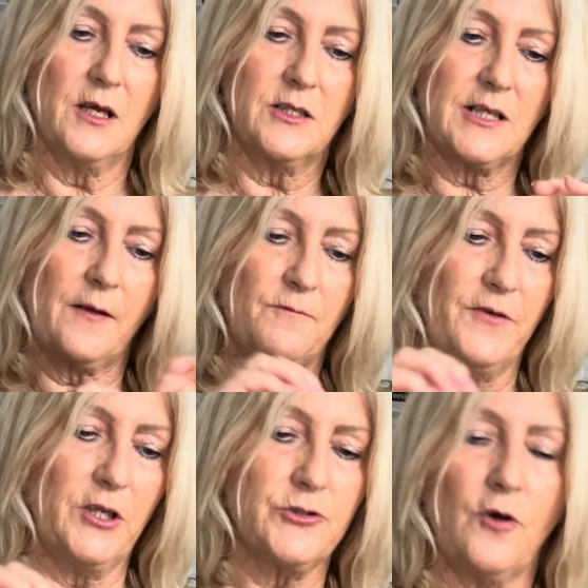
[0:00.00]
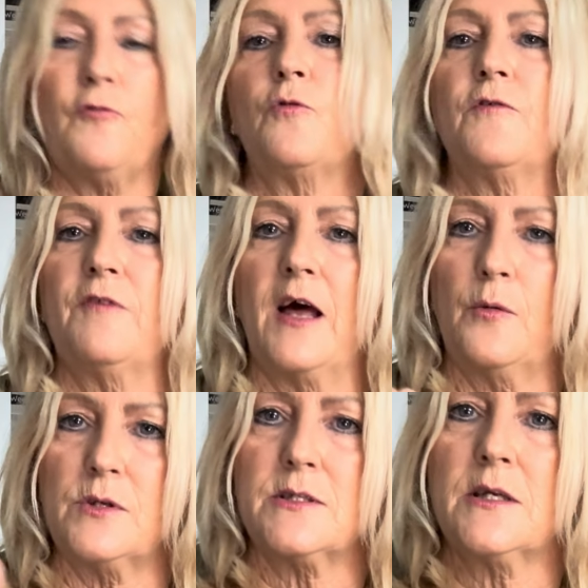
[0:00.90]
because I can finish off all the
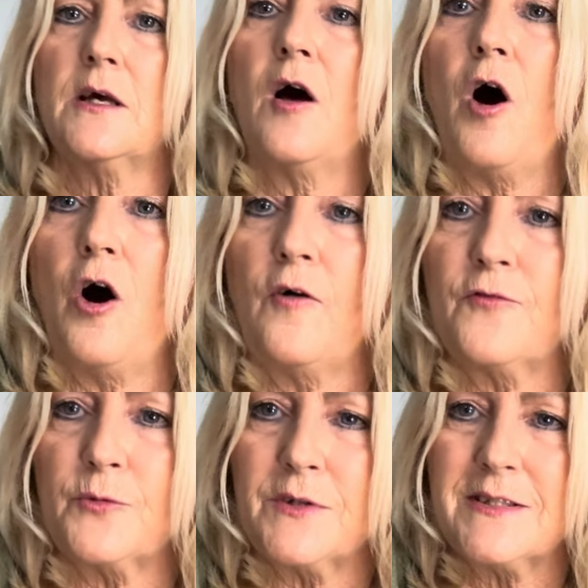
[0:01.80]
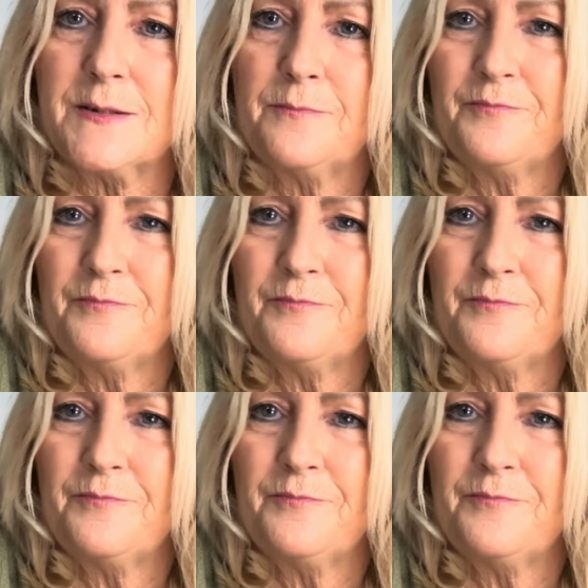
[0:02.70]
flowers afterwards.